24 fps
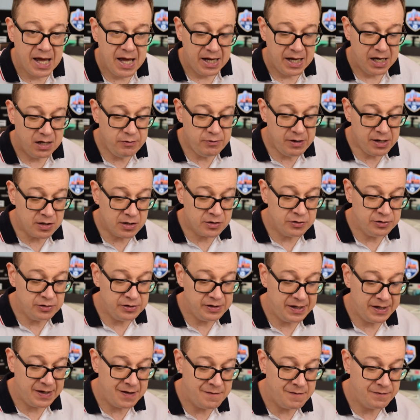And we are going to
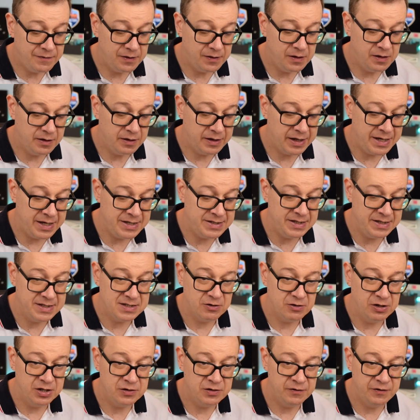have uh, cases
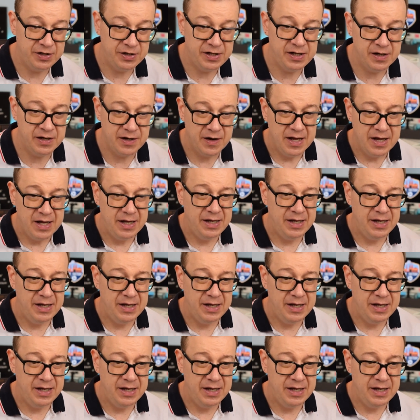right over here.